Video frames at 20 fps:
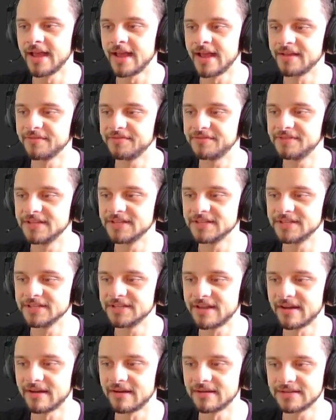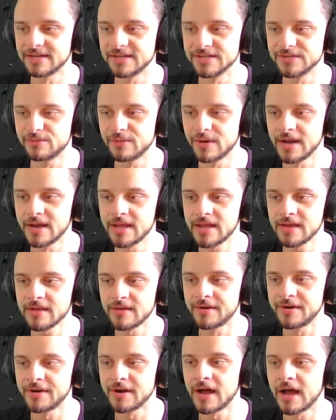and if the character is running
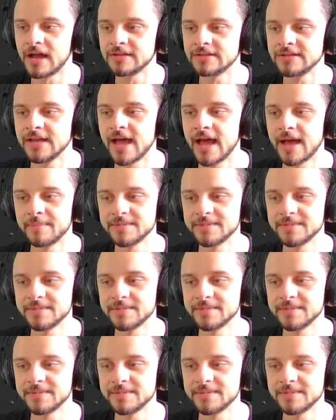or not,